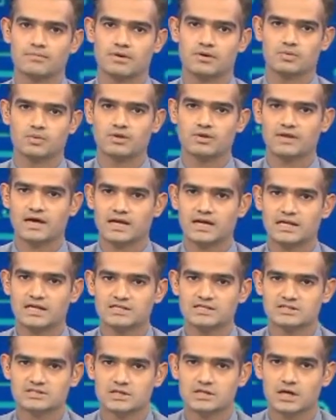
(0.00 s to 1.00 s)
But with that,
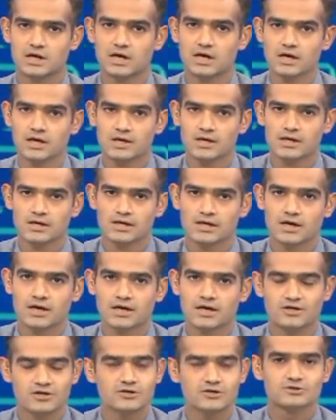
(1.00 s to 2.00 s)
let's
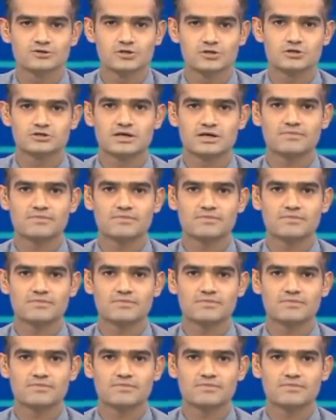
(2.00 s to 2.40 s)
introduce you to something.